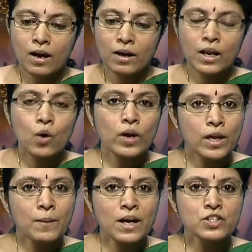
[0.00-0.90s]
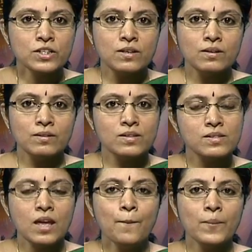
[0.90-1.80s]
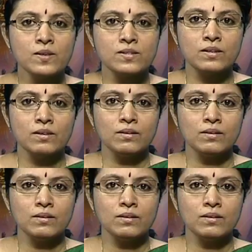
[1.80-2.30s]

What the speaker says: Now imagine the same person